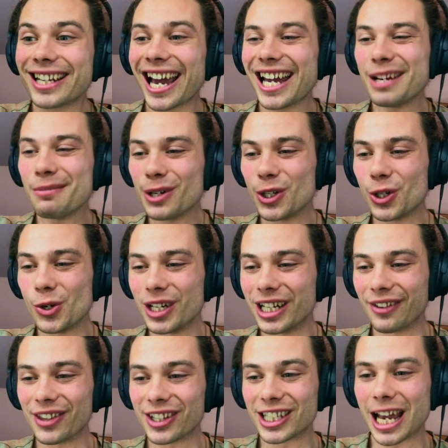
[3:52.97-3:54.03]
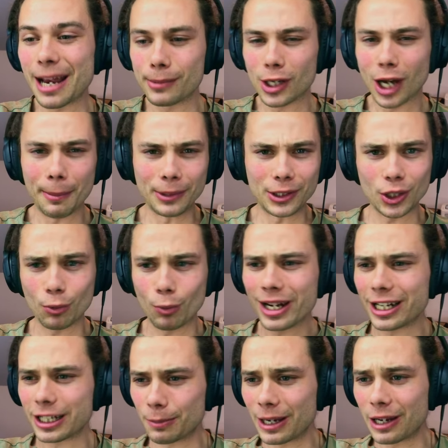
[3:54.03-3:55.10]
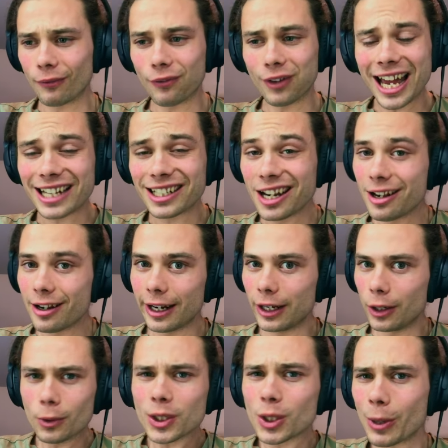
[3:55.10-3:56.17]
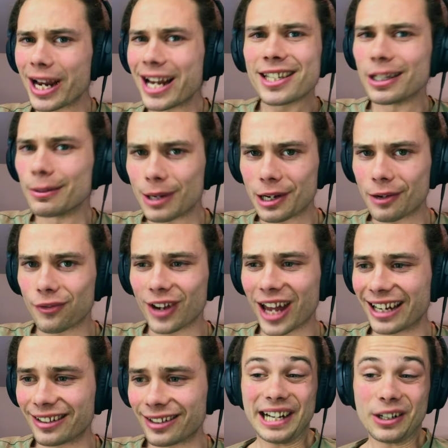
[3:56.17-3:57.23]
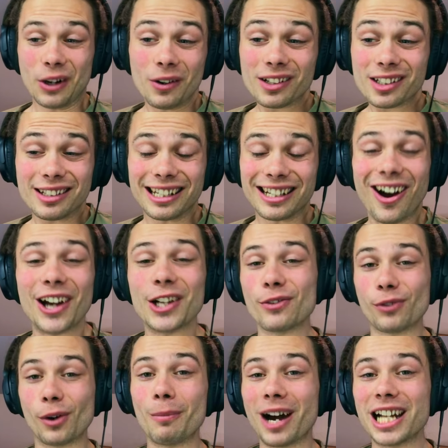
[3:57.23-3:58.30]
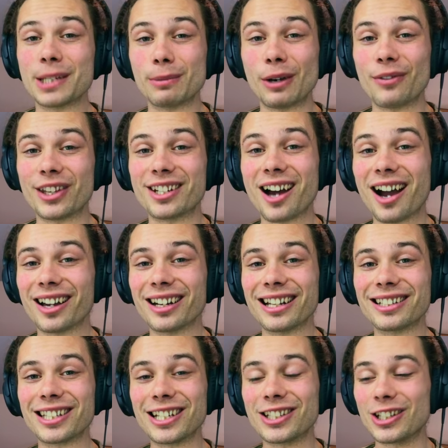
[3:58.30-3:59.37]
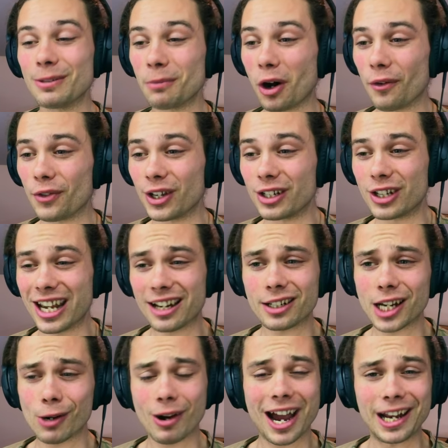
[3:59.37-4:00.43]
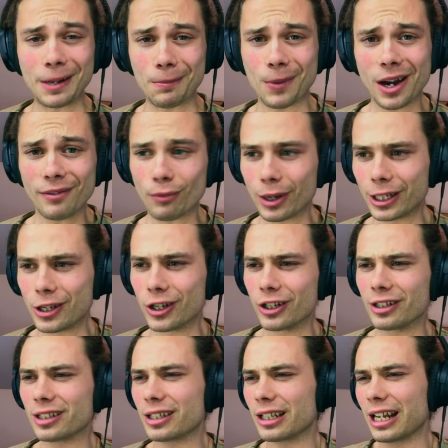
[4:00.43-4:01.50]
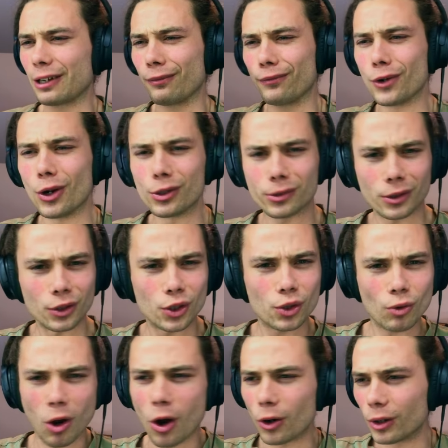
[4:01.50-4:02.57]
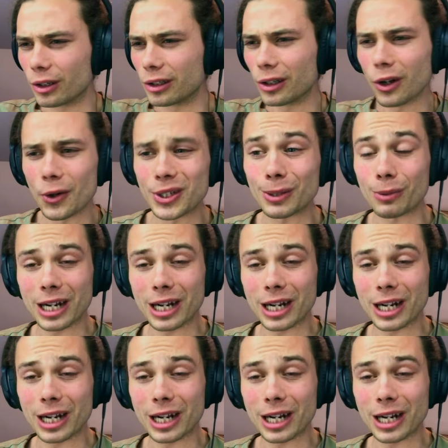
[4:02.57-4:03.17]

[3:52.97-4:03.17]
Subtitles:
can be shooting at the same time. And so when it's being flanked, it also isn't being flanked. It honestly kind of reminds me of the targeting system of the Tech Terror and above, where you can select first and strong and close or